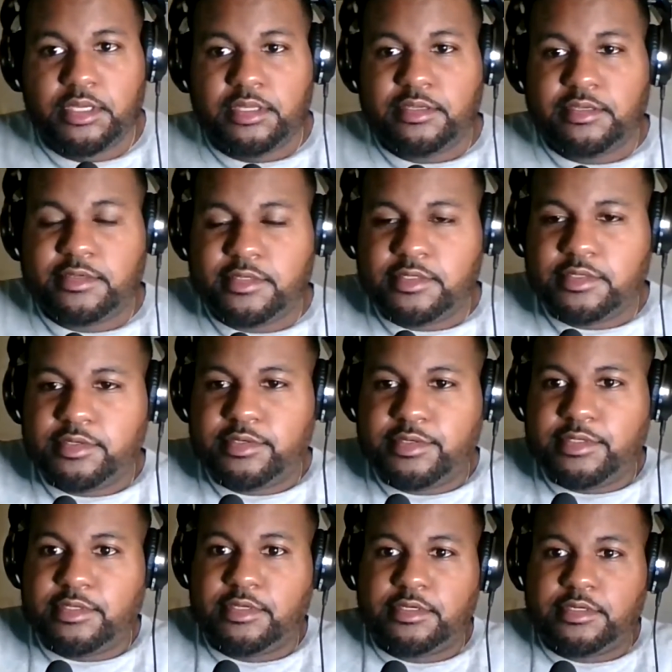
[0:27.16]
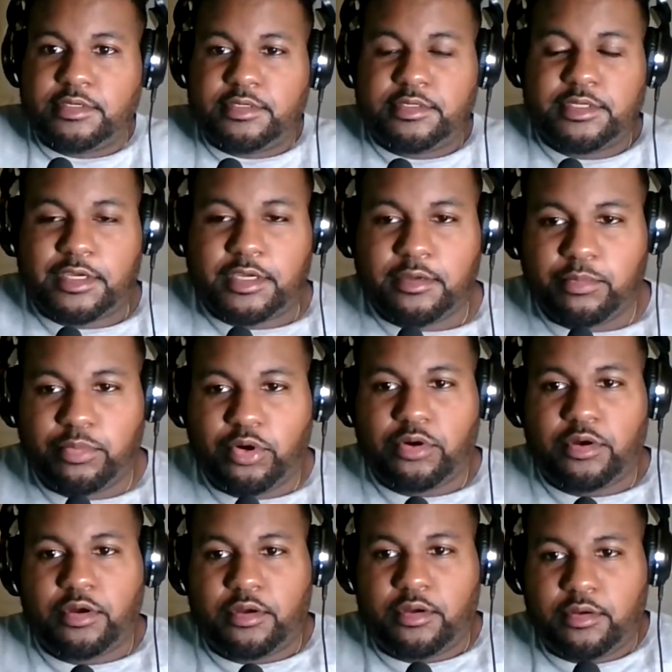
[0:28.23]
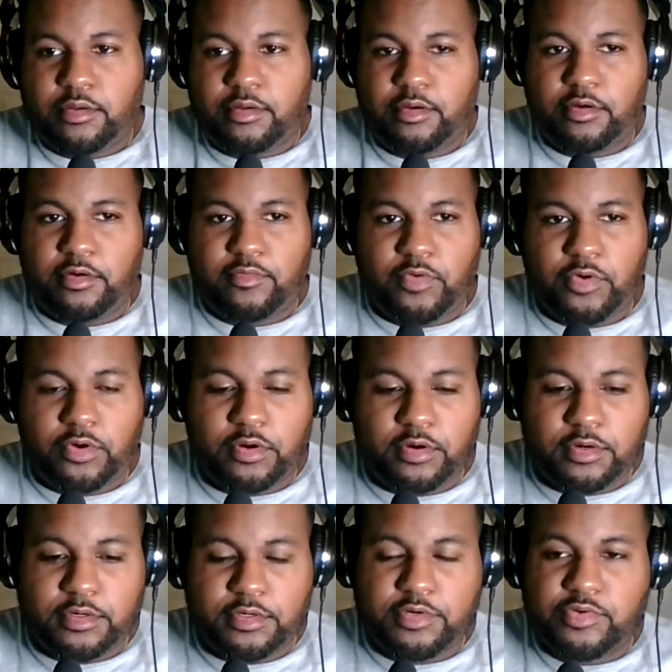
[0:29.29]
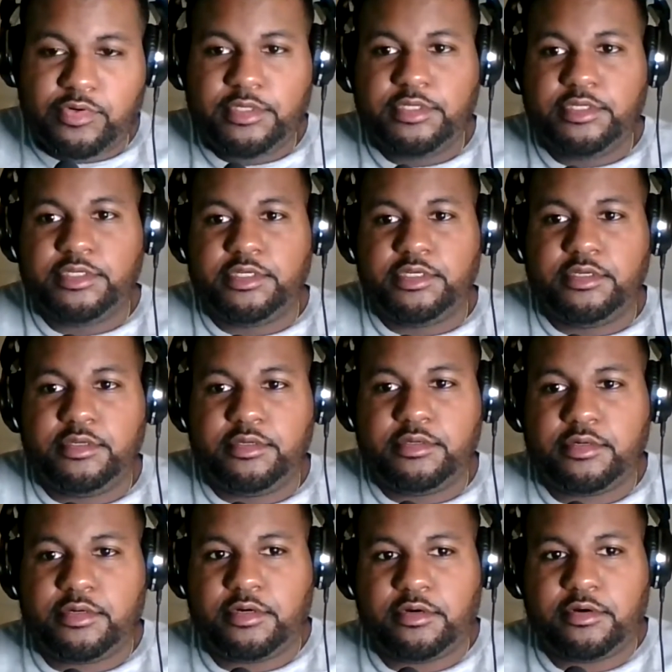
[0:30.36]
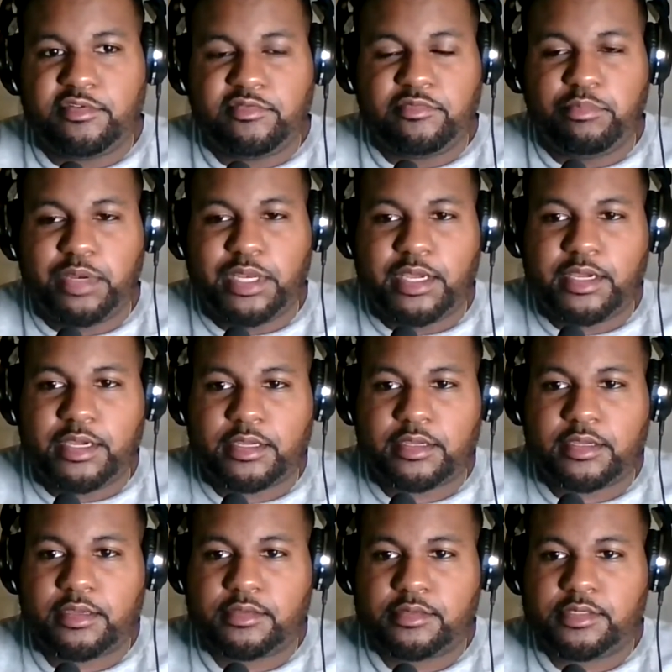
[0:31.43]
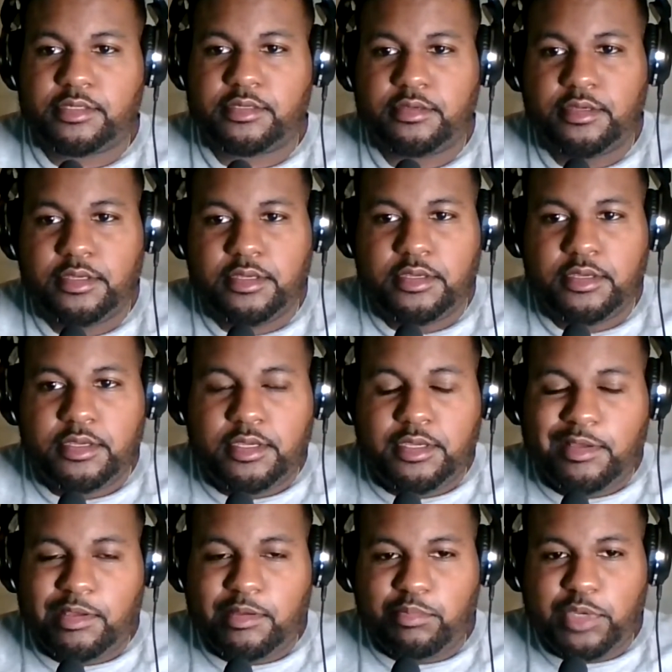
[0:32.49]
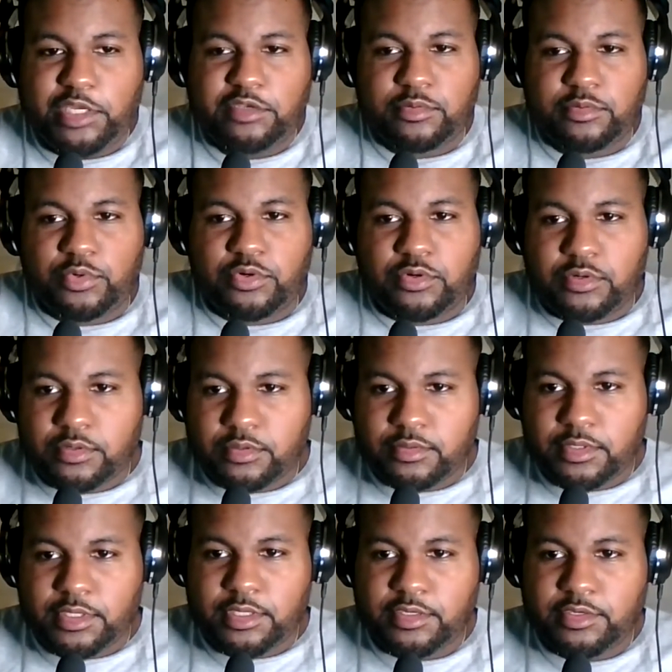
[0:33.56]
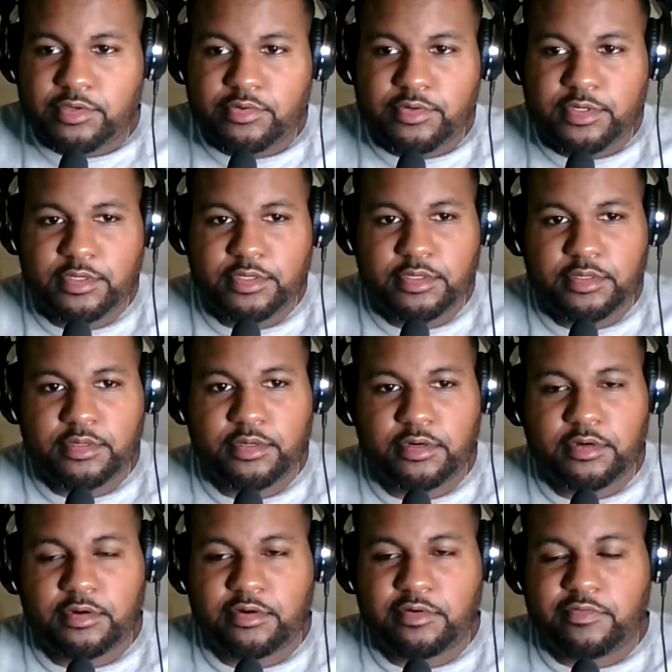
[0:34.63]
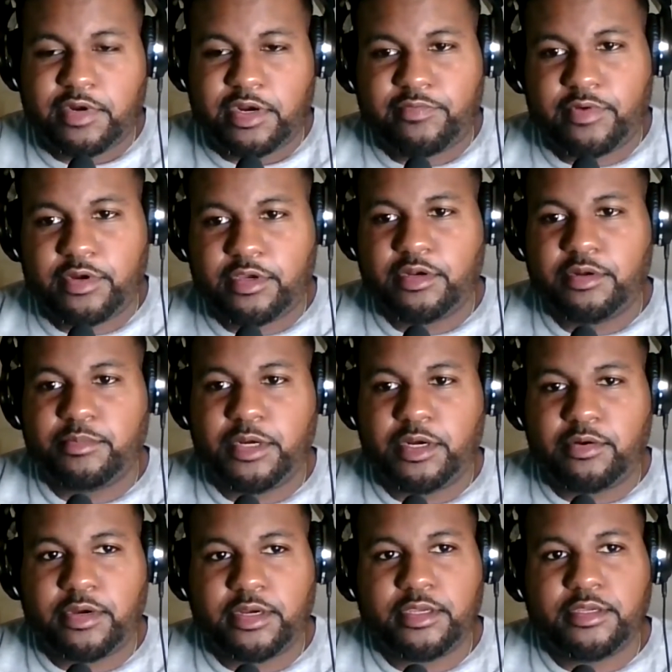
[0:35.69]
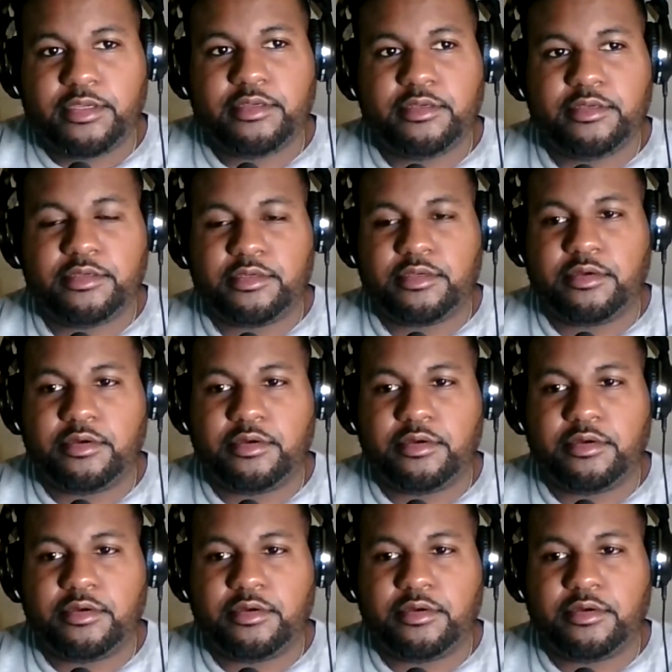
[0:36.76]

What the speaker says: This is the second part of our trilogy of blacks in baseball, the history of African Americans